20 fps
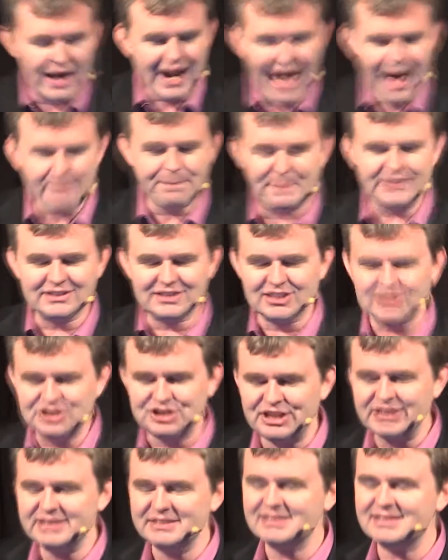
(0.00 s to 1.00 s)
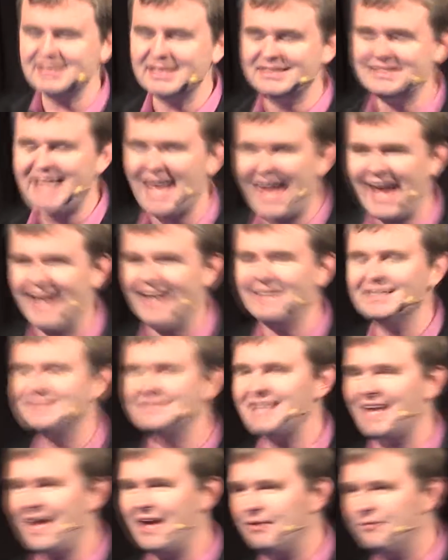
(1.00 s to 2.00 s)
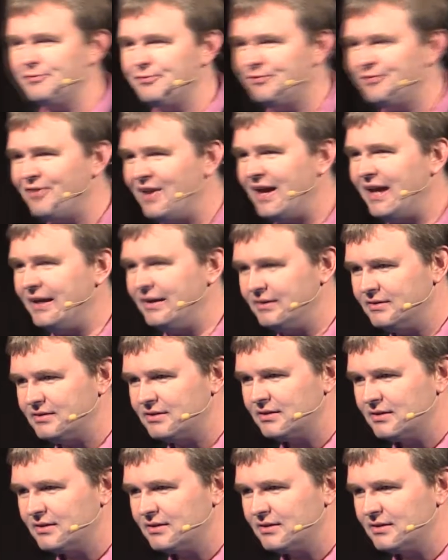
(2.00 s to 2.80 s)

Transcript: happened to Jesus' hands and feet?